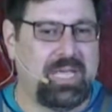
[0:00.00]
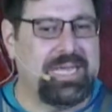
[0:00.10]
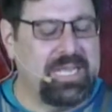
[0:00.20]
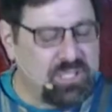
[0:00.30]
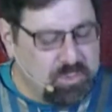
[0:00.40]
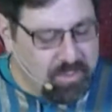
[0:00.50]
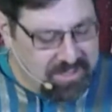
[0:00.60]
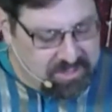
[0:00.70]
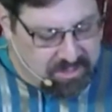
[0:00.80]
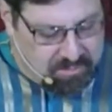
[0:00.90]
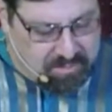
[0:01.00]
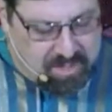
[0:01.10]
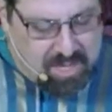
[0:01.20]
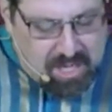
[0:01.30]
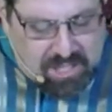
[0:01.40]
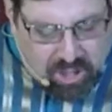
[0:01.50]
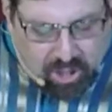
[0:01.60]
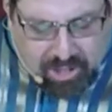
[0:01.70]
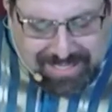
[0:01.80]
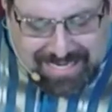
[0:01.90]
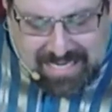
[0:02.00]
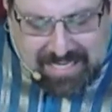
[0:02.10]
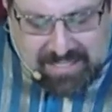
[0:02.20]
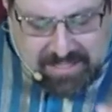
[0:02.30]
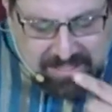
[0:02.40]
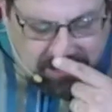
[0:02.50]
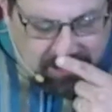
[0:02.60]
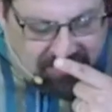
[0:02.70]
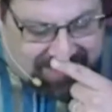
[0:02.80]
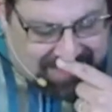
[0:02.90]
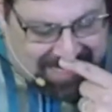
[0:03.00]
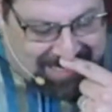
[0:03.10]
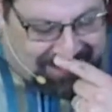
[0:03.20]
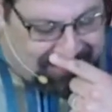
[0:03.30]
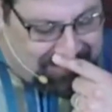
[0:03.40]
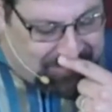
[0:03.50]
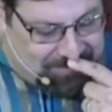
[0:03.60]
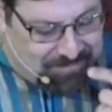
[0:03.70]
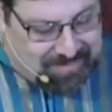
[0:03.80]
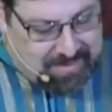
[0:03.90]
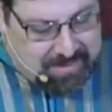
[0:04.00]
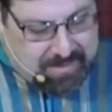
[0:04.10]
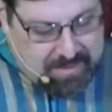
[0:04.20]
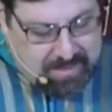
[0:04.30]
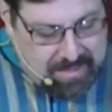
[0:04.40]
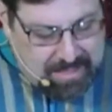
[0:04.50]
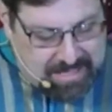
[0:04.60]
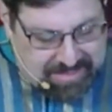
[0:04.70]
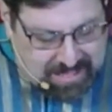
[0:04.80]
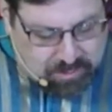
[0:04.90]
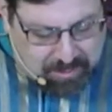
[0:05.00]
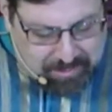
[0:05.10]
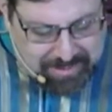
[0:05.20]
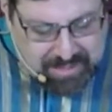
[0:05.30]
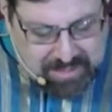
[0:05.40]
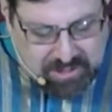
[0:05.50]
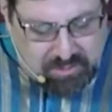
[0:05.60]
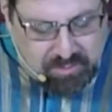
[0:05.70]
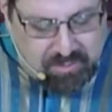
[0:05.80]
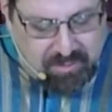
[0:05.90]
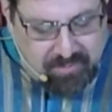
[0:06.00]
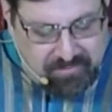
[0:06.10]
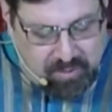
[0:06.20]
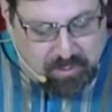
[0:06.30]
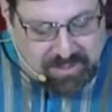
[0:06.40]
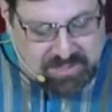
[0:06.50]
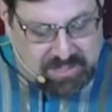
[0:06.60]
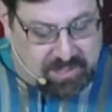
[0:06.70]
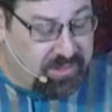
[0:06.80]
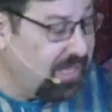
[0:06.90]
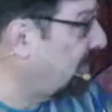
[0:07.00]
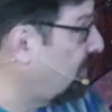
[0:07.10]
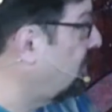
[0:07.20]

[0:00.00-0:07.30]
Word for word: And he's with you. Because our God is a loving God. And that's why we need to focus in on that.